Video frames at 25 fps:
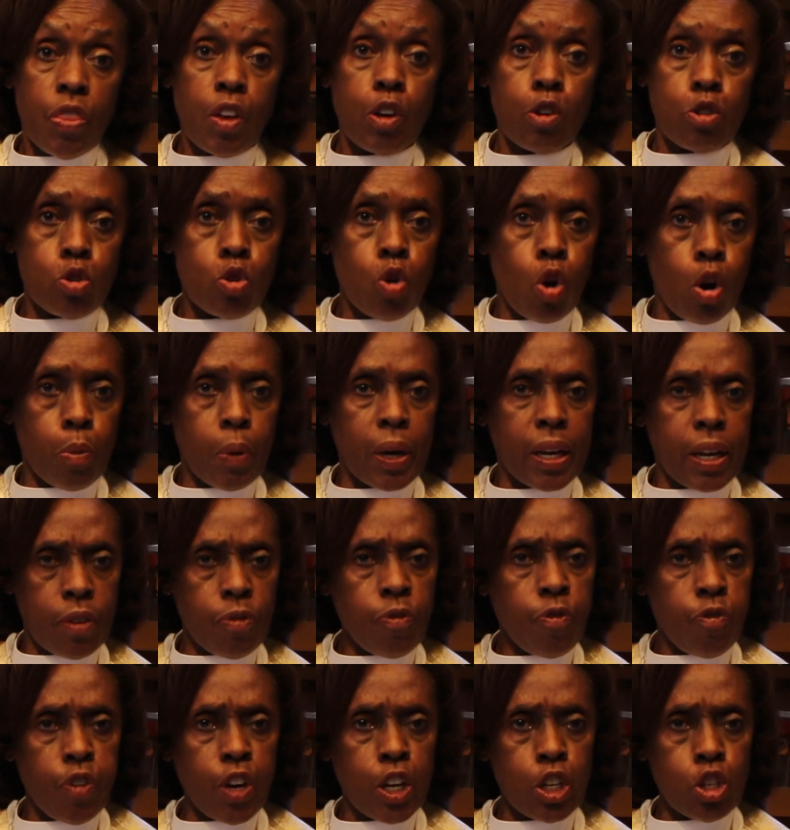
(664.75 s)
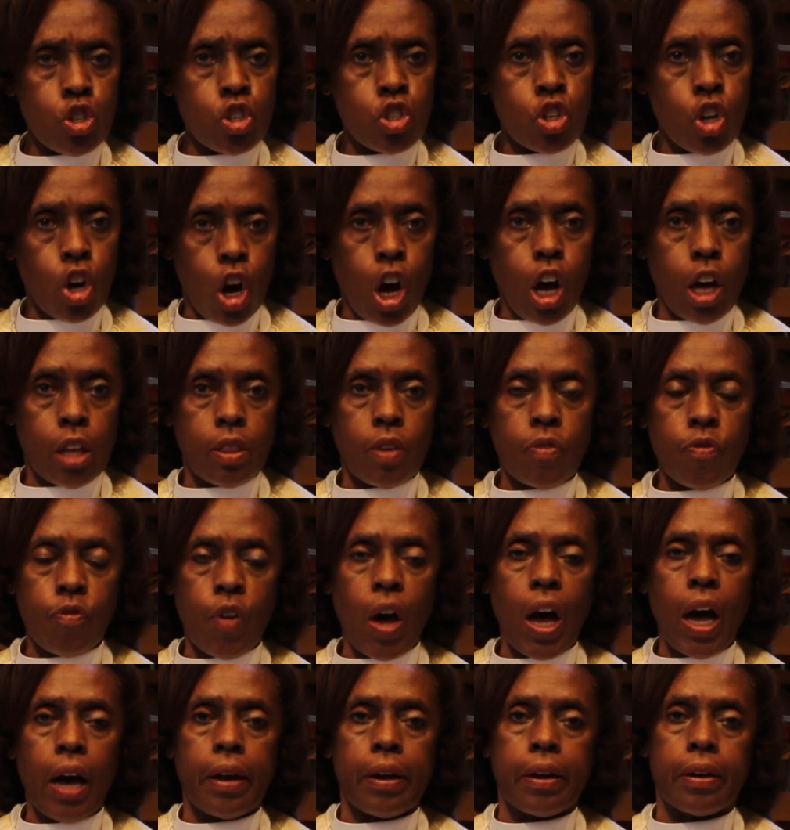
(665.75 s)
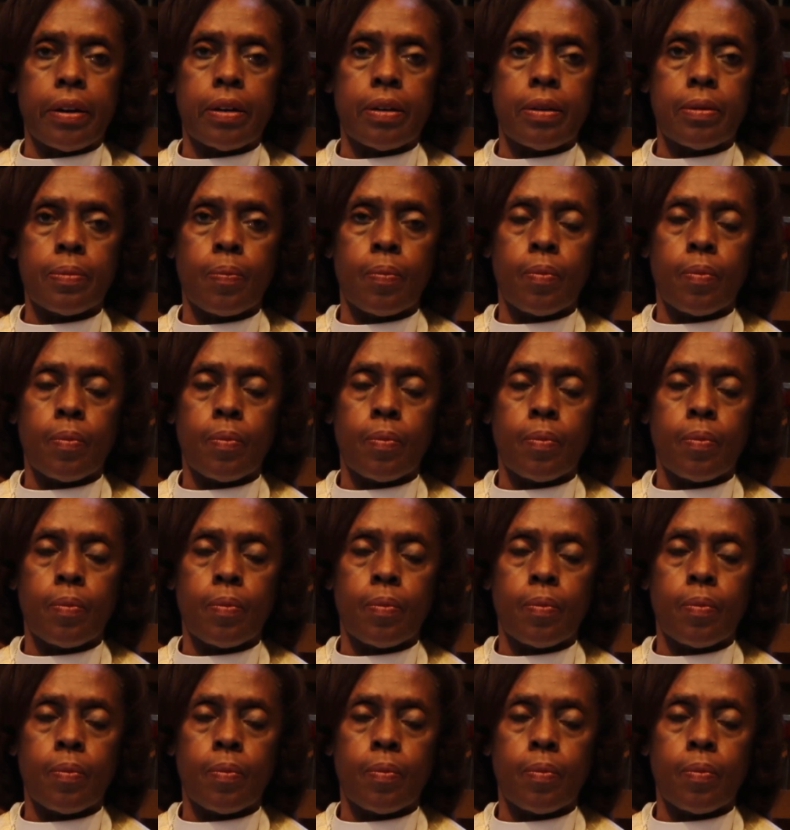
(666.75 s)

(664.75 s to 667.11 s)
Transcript: there's already fish on the fire,